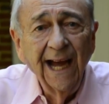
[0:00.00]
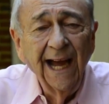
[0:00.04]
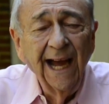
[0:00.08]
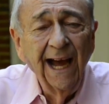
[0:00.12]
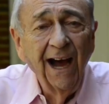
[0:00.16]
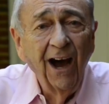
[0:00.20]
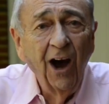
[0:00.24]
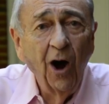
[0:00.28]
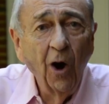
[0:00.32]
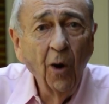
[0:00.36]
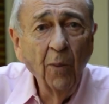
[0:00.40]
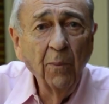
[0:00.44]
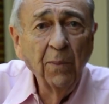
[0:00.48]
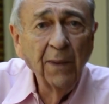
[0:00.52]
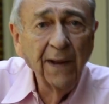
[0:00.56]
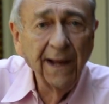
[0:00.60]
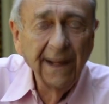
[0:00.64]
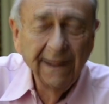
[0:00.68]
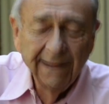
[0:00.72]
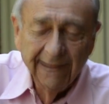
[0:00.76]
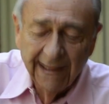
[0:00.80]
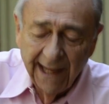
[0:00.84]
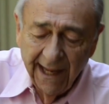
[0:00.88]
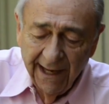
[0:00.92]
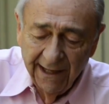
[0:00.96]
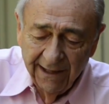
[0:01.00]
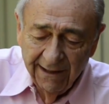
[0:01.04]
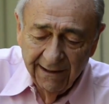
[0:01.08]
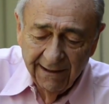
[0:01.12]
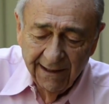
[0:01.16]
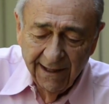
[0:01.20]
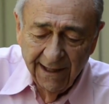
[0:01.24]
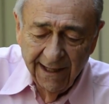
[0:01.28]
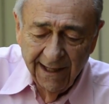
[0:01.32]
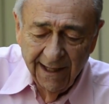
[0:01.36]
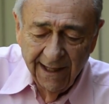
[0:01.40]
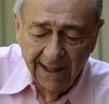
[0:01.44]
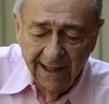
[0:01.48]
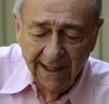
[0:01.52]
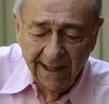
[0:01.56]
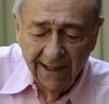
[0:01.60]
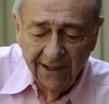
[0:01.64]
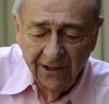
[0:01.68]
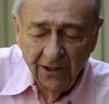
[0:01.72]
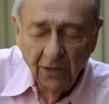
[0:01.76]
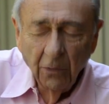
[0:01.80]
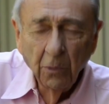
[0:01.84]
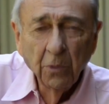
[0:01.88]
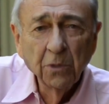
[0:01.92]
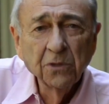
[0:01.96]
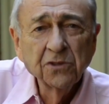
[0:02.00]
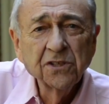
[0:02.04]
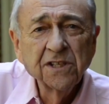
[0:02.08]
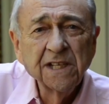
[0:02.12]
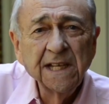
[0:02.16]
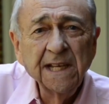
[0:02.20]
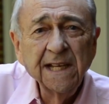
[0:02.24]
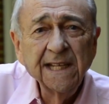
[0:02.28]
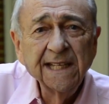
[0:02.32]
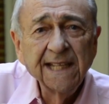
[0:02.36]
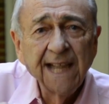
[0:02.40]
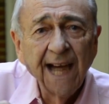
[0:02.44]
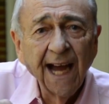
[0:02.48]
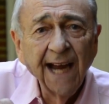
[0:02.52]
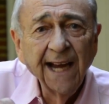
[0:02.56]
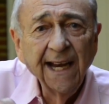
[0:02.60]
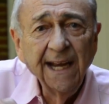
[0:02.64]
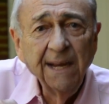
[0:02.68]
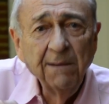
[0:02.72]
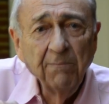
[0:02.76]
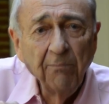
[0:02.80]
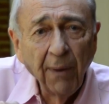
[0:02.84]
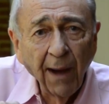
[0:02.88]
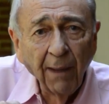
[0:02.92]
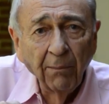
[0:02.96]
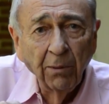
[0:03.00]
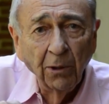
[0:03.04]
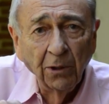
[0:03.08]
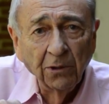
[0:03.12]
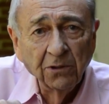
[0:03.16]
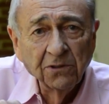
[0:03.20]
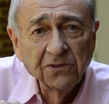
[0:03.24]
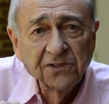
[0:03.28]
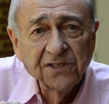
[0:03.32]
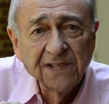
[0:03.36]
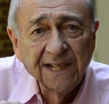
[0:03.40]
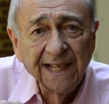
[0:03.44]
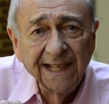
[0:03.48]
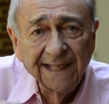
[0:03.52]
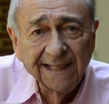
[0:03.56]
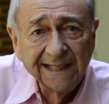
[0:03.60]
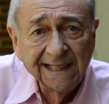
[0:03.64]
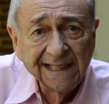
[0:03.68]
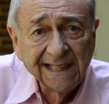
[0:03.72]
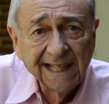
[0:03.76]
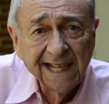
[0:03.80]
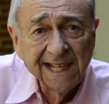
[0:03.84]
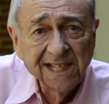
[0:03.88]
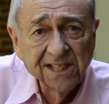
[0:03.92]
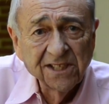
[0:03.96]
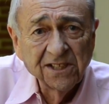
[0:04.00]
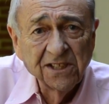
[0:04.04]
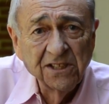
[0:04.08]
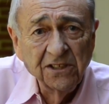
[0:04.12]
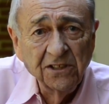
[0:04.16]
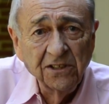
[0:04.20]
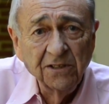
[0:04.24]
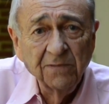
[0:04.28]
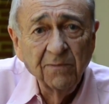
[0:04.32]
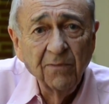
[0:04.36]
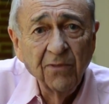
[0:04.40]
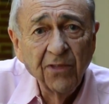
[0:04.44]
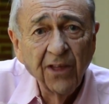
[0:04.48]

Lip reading: hoping that you will see tiny bubbles in the test tube.